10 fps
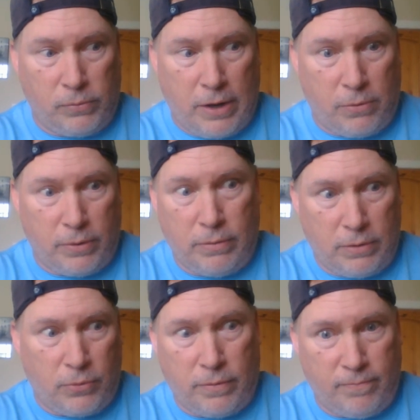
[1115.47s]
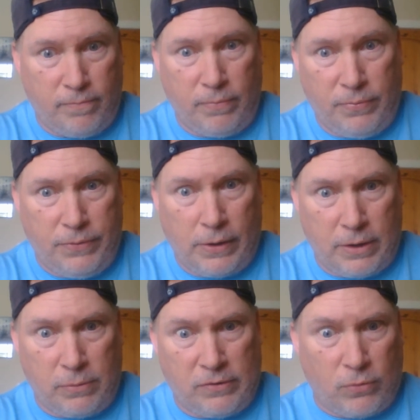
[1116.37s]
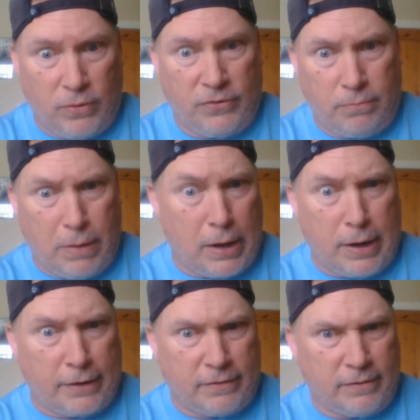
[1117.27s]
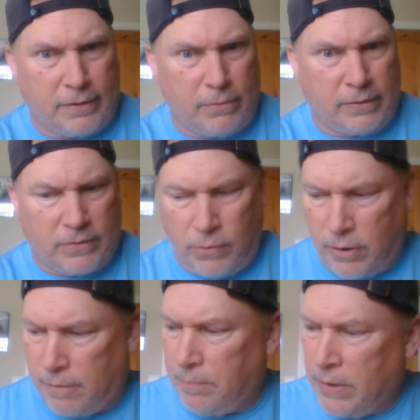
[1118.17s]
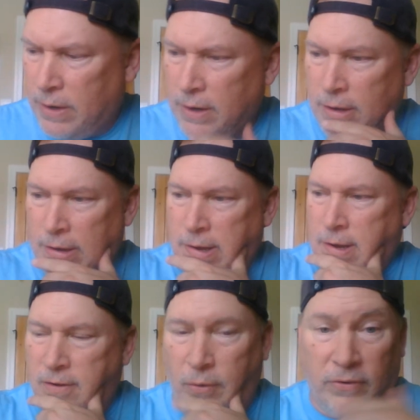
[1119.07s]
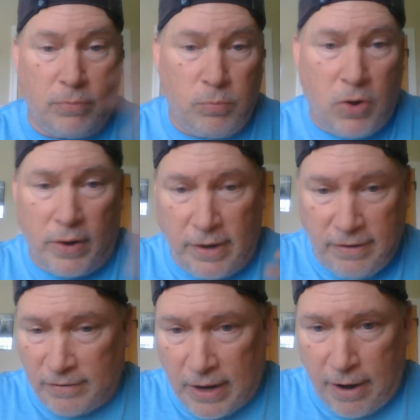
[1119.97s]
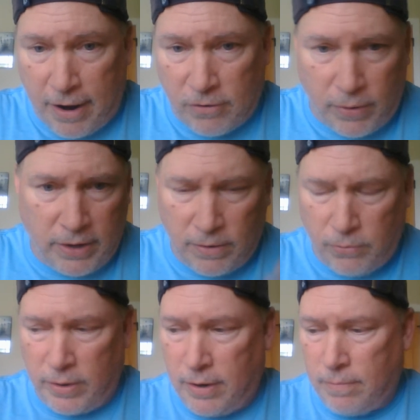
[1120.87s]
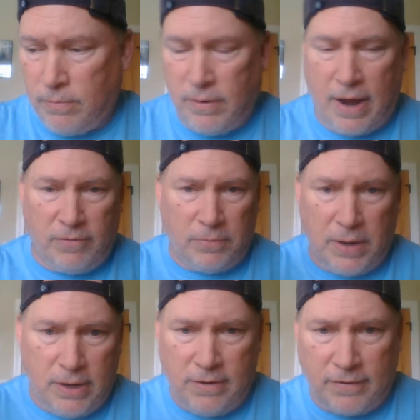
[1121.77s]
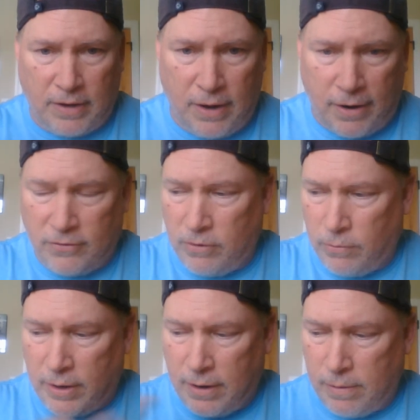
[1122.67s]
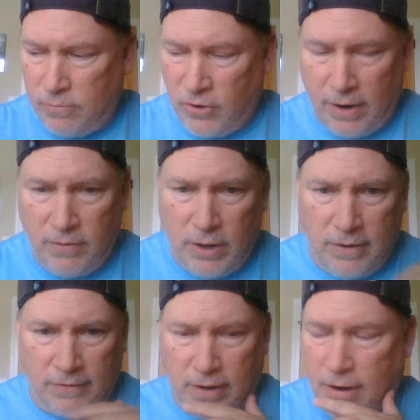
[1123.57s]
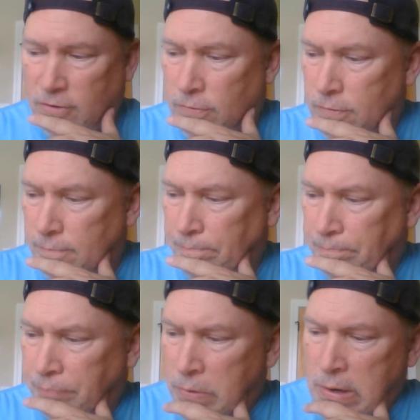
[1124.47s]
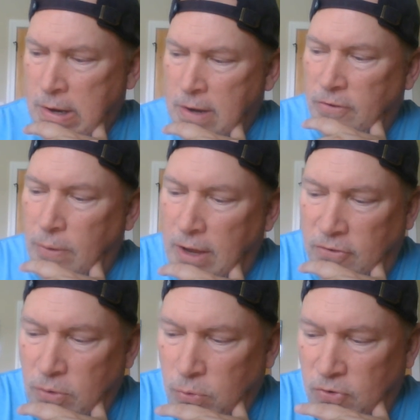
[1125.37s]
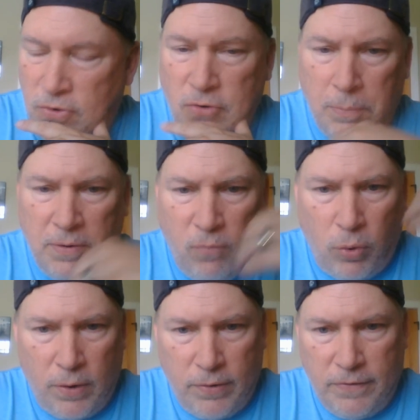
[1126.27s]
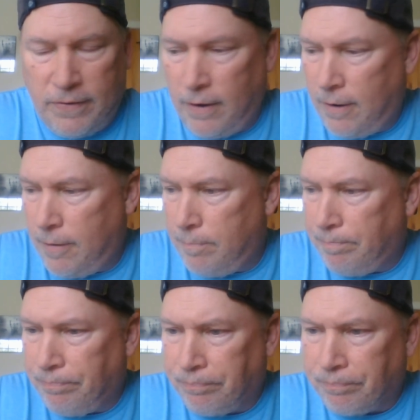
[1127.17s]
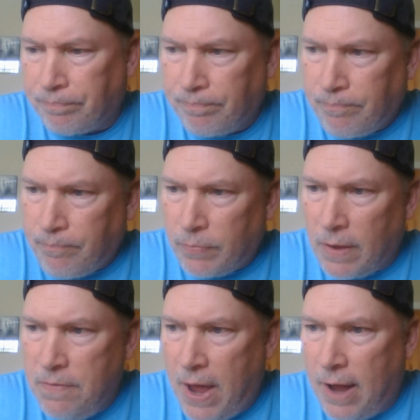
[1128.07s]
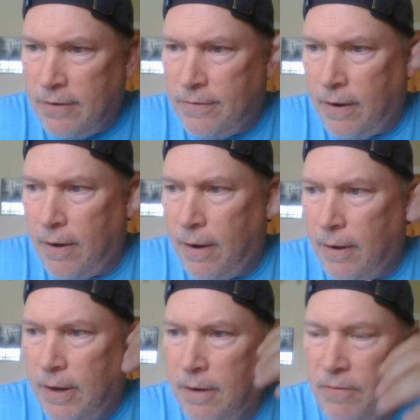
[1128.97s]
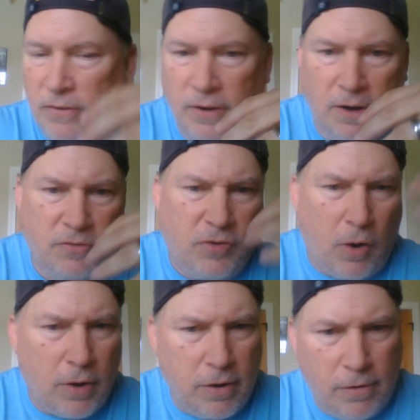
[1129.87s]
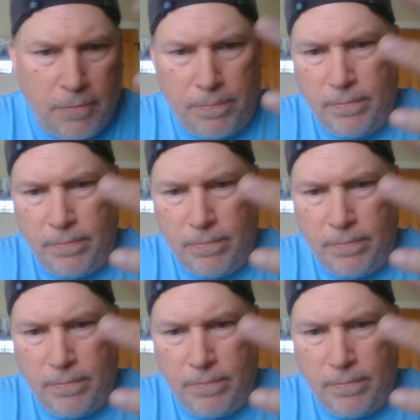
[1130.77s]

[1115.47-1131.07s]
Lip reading: now we're dealing with swords and battle axes. Like, what's going on? So it's called a disconnect, right? You don't want to have as many disconnects. You don't want to try to have any disconnections. So yes, use descriptive words. And if it's in a darker